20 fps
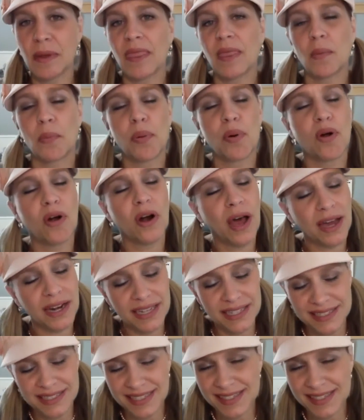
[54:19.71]
The
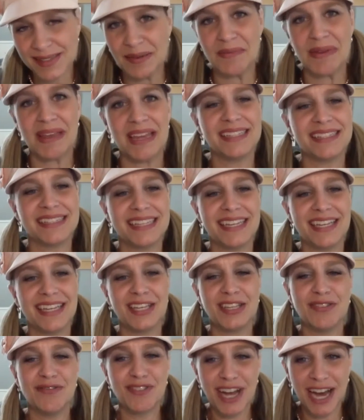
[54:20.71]
product is amazing.
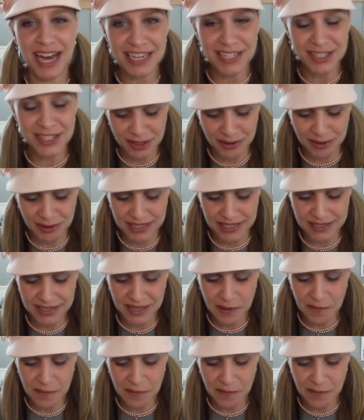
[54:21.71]
You've got to do it.